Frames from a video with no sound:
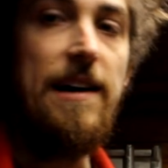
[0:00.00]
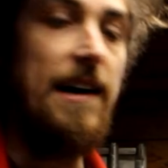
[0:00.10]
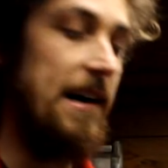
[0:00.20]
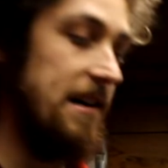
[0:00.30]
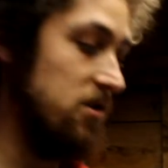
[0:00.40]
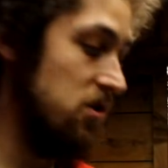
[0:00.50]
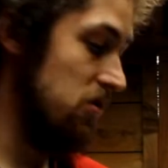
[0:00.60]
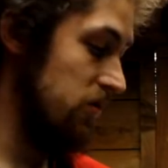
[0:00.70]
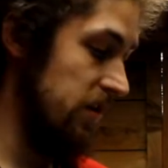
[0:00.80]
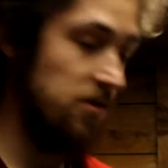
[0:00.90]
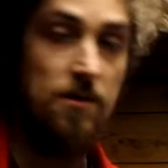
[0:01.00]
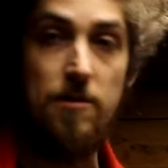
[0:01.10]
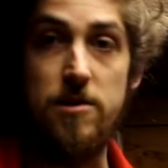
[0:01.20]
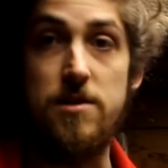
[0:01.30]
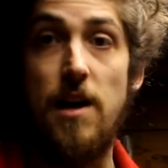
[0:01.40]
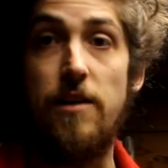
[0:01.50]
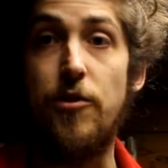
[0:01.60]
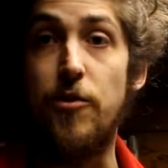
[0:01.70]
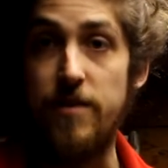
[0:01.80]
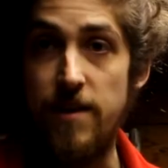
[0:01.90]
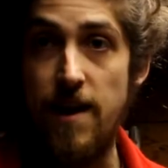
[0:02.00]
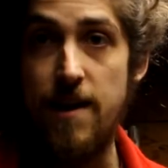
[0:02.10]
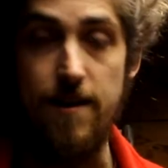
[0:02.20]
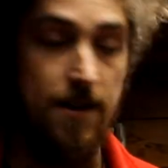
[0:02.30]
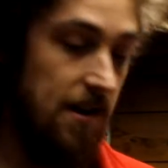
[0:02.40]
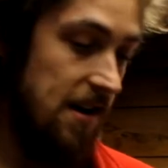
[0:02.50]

So that's what I'm going to start doing today.